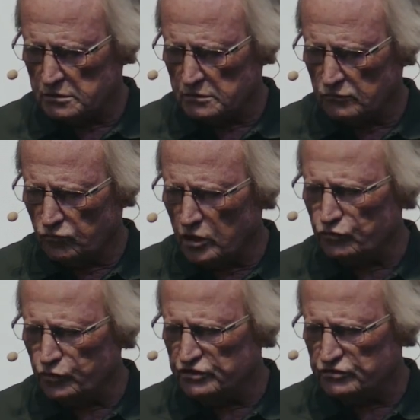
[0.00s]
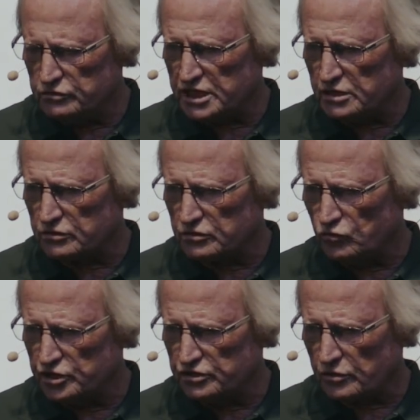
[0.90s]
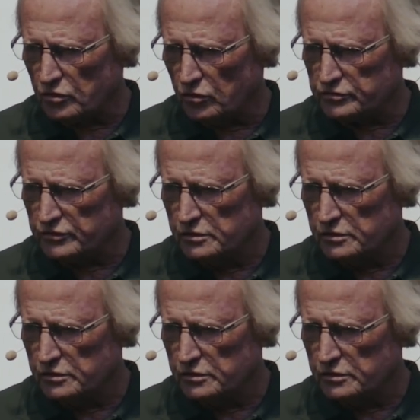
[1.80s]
what do we do to get her to 1 year old?